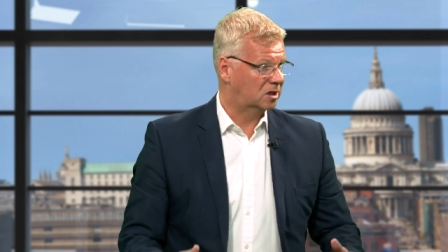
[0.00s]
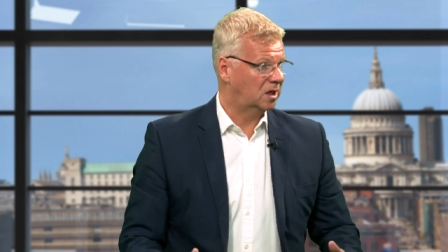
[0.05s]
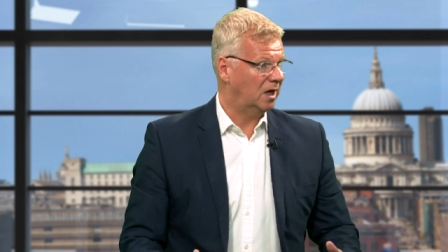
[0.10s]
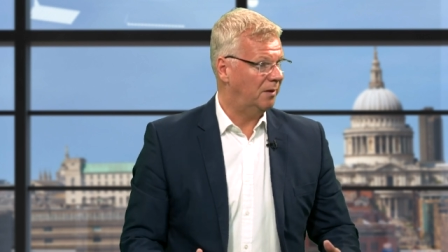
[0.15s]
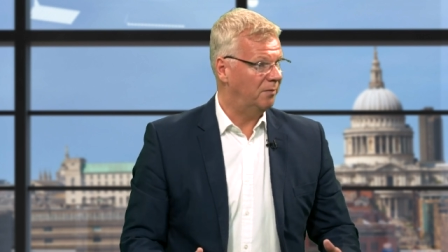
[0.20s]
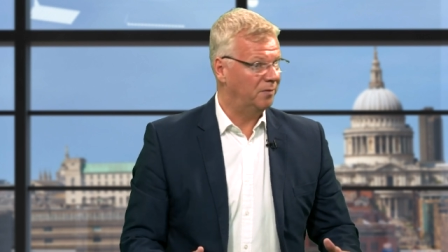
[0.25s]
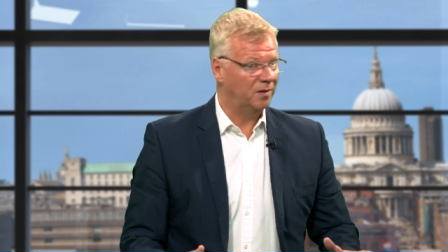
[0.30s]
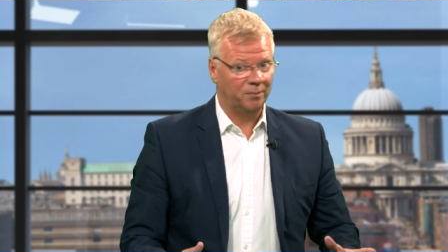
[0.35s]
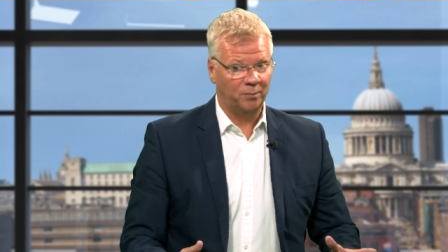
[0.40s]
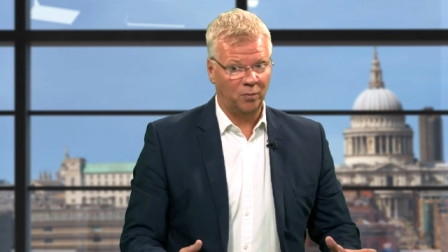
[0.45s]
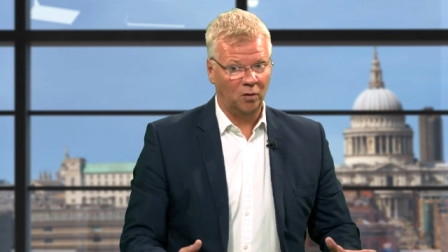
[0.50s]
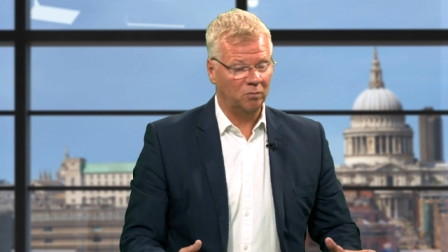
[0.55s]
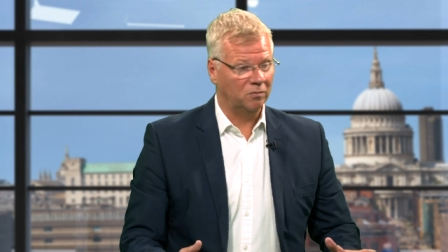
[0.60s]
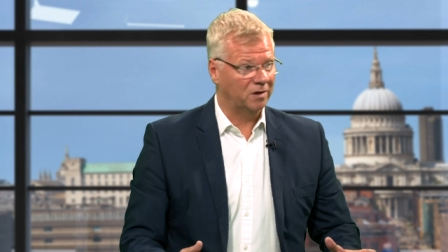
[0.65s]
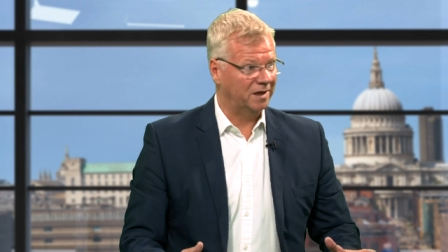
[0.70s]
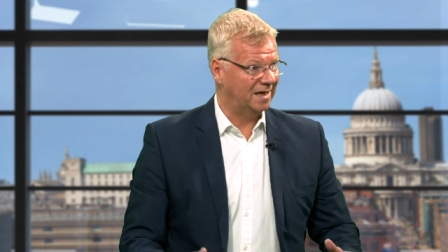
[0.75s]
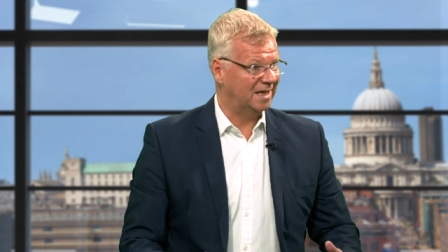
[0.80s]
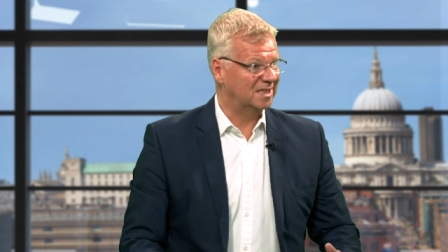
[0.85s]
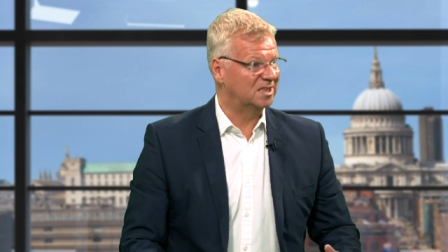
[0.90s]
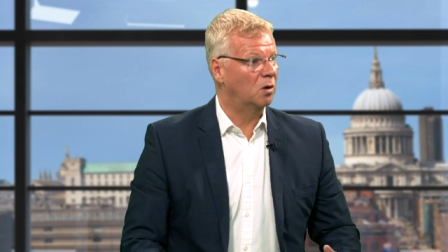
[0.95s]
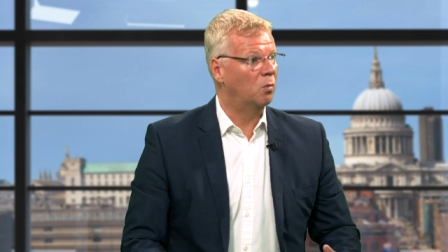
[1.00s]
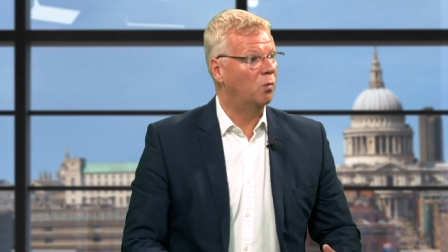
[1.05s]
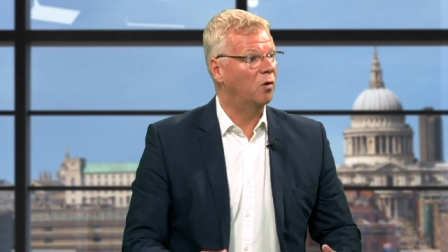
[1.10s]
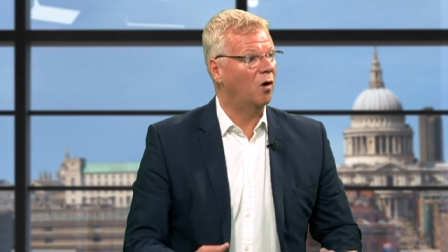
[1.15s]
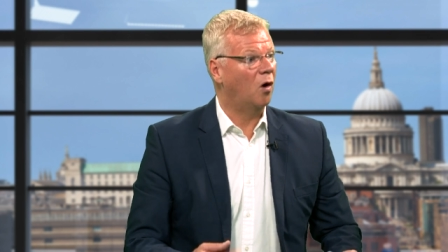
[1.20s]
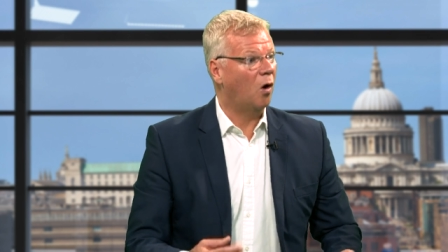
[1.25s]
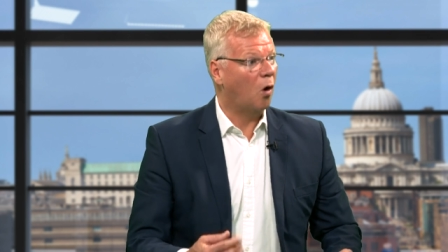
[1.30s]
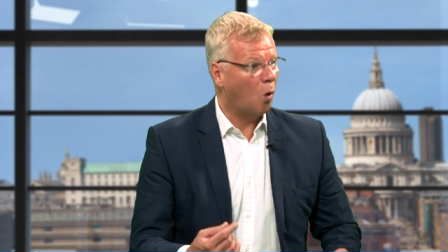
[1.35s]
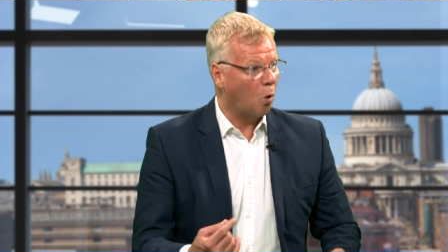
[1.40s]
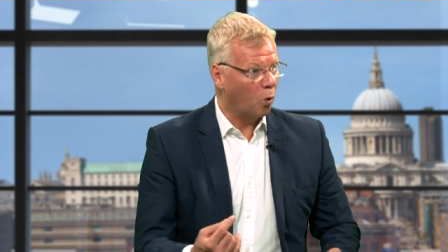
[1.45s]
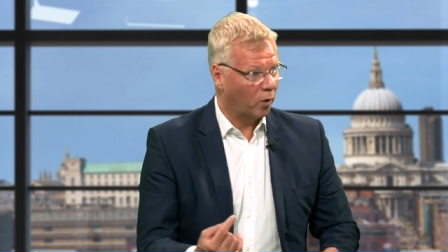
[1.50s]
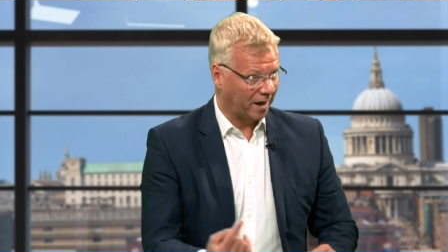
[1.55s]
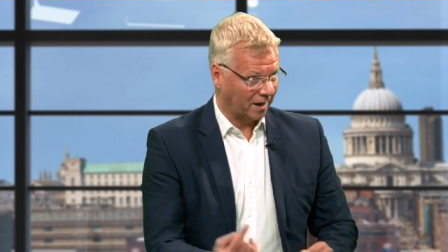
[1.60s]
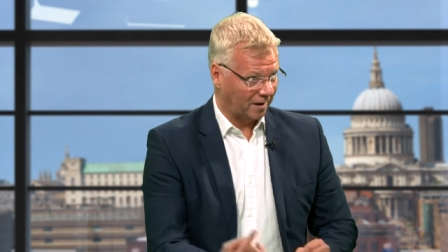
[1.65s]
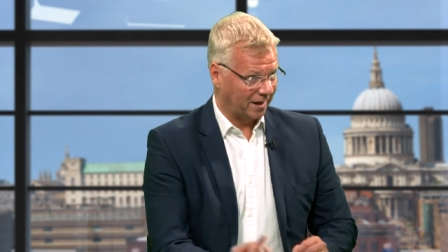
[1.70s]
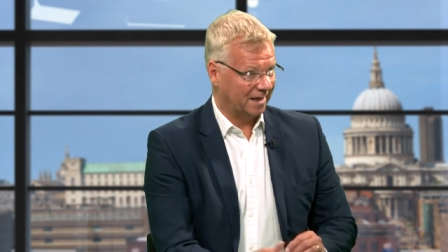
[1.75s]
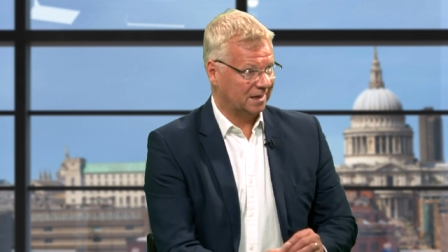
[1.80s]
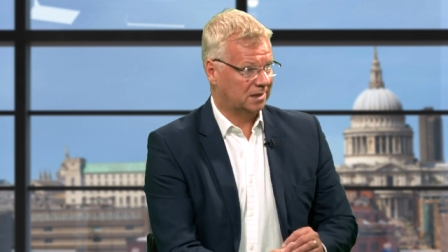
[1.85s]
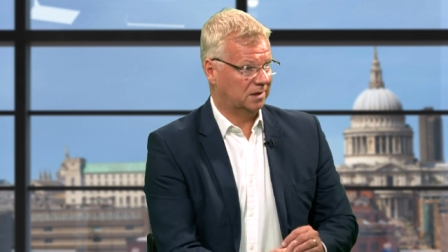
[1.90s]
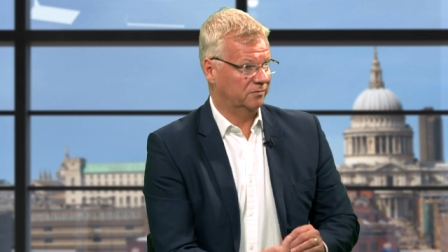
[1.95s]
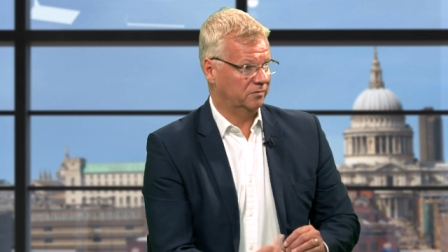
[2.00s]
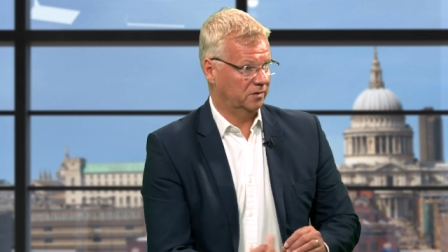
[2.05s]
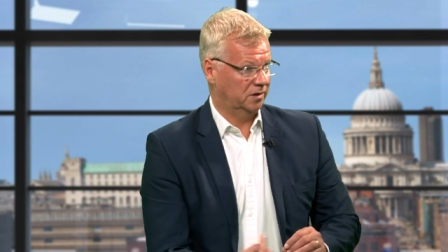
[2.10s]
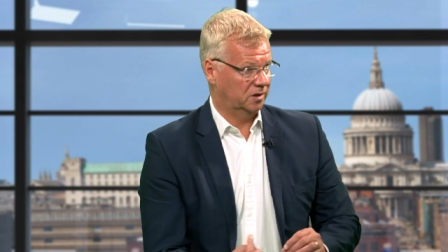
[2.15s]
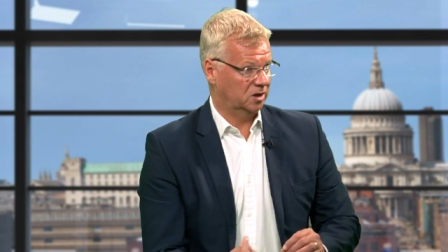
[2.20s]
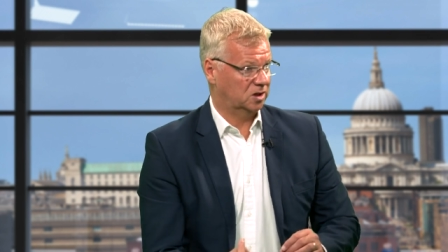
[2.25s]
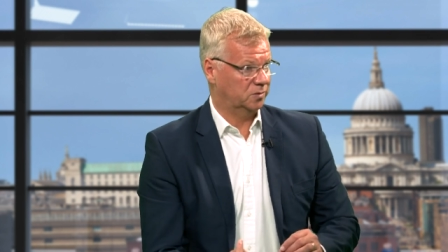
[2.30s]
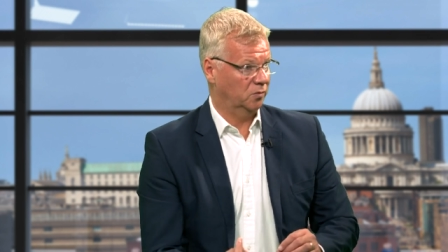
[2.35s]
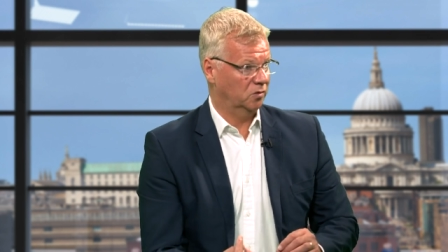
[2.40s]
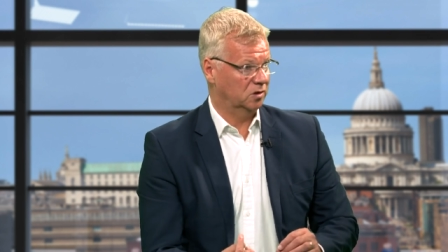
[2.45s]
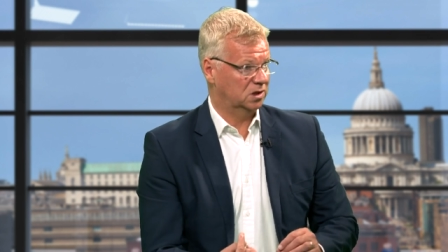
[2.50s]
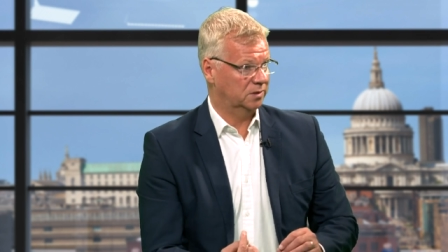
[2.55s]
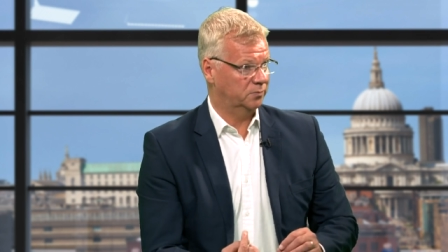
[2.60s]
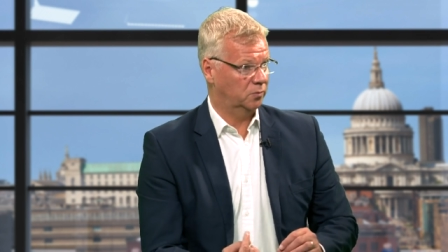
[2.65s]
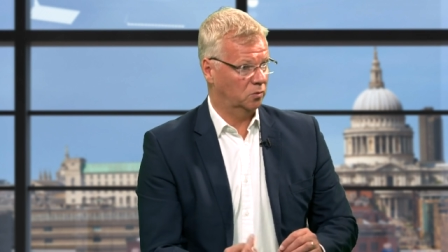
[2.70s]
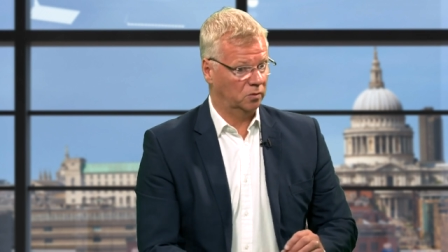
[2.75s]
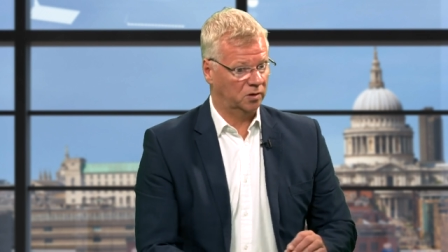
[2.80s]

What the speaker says: The bottom line is we're all collectively responsible,